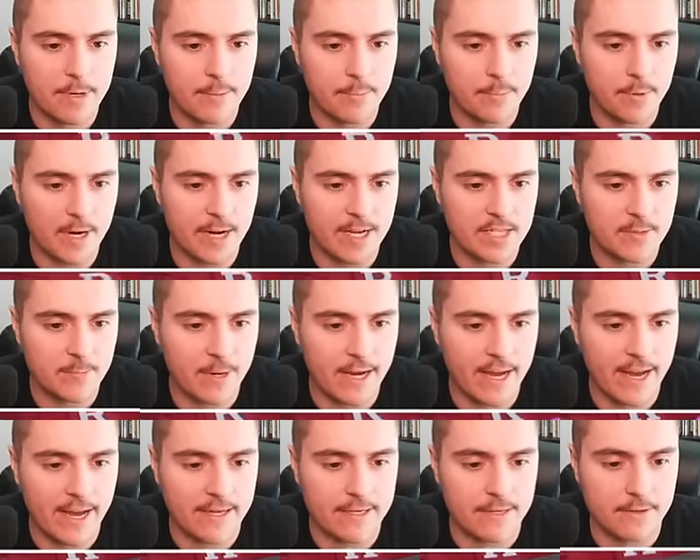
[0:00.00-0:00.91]
impressed
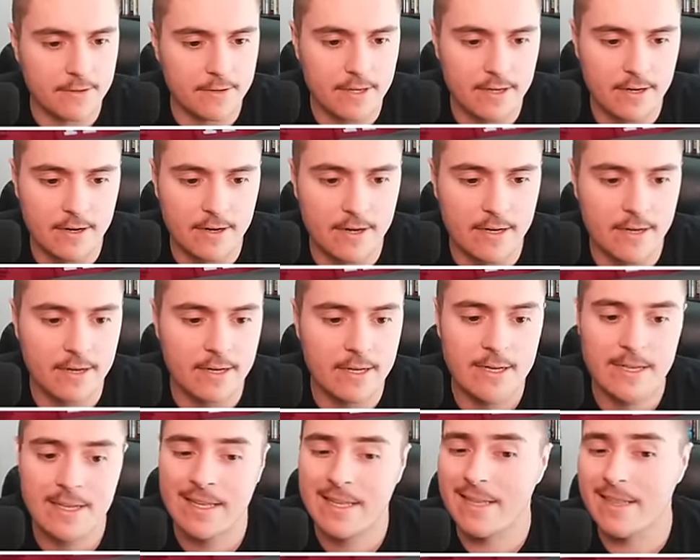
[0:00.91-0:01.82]
by Aguilera.
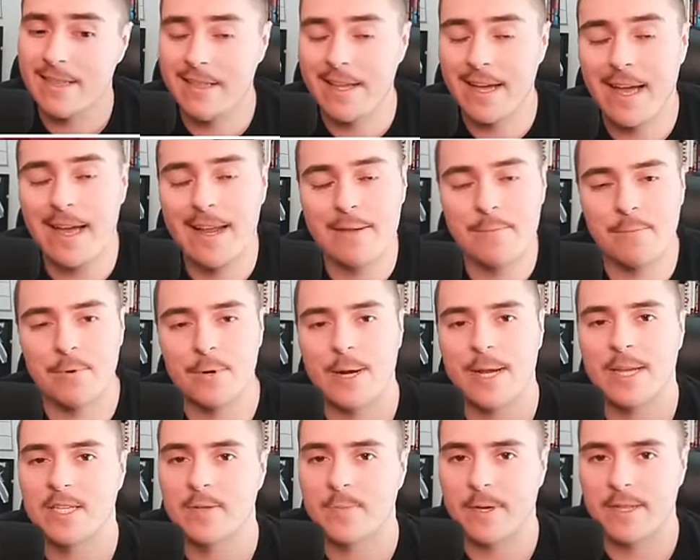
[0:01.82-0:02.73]
Not
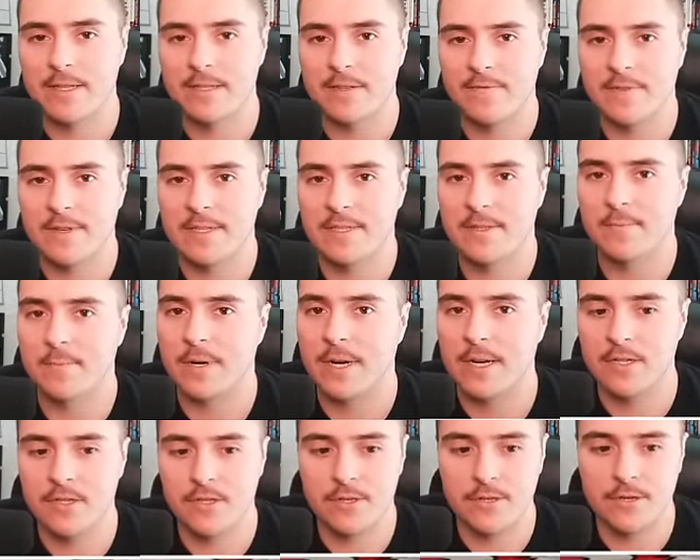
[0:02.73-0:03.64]
impressed by the defensive
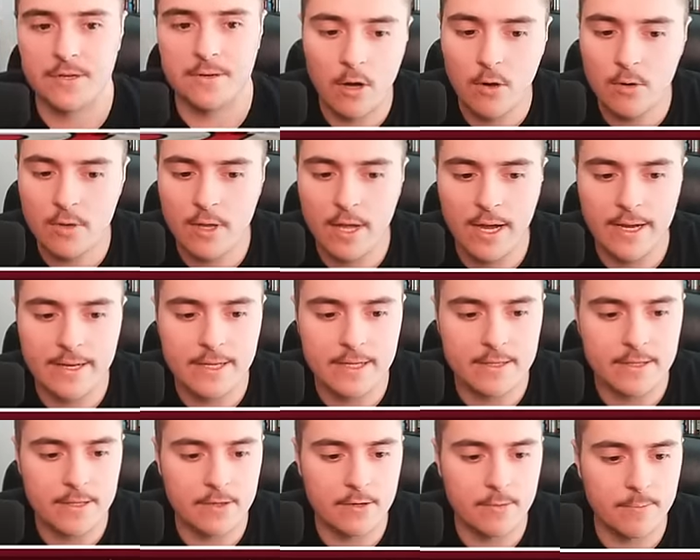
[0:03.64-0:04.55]
pressure. O line
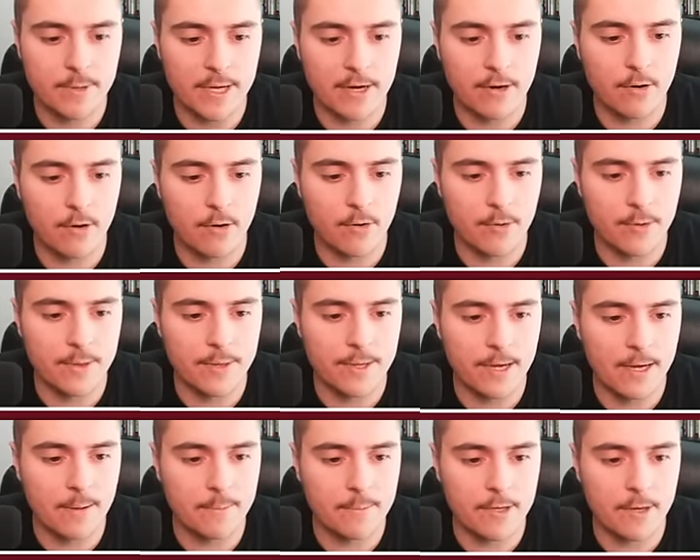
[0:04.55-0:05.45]
needs to do better holding
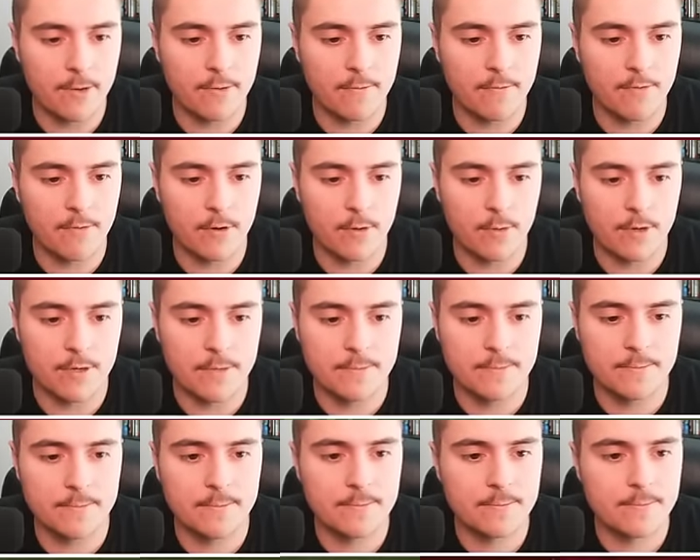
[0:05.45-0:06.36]
up going
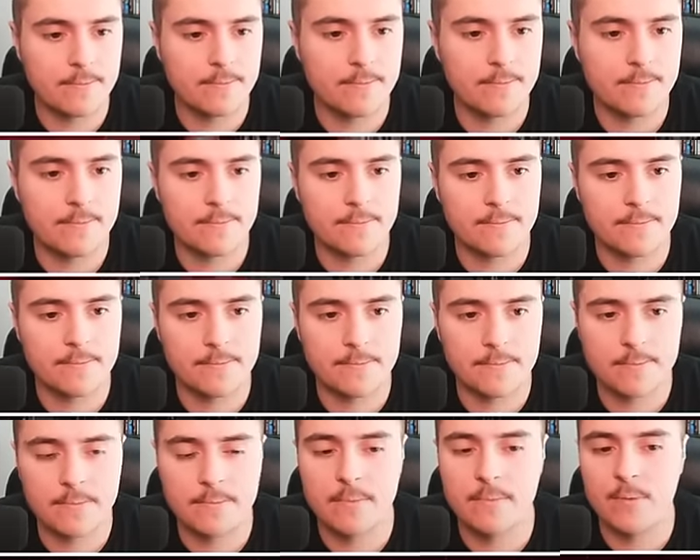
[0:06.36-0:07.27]
forward
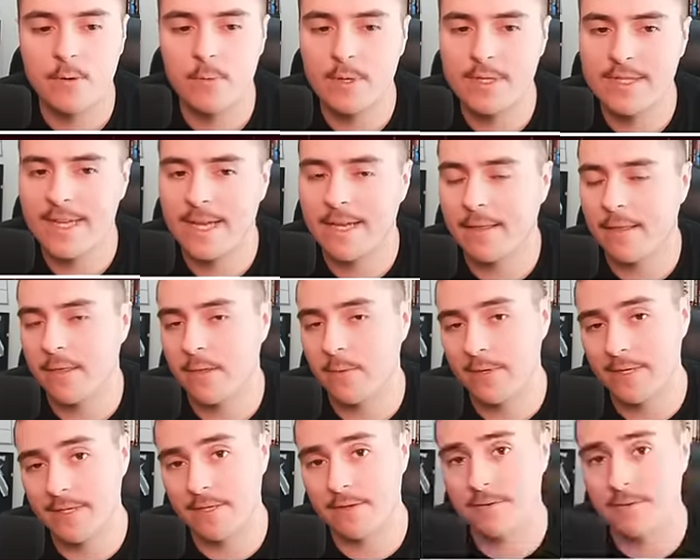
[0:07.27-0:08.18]
but we'll take the
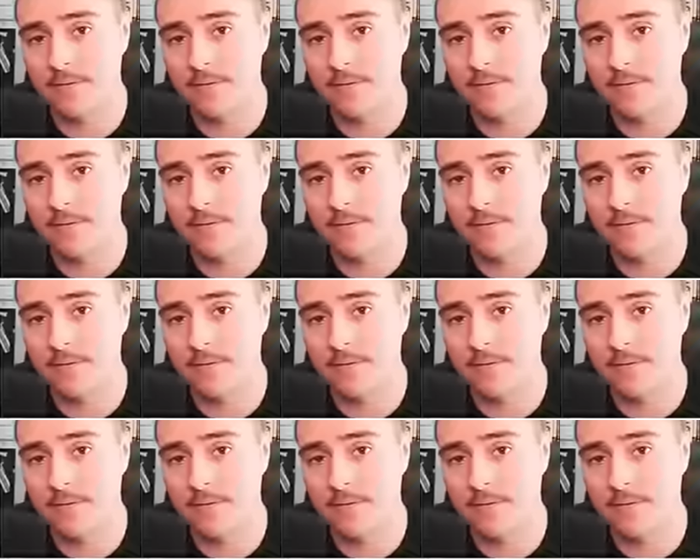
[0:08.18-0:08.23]
3-0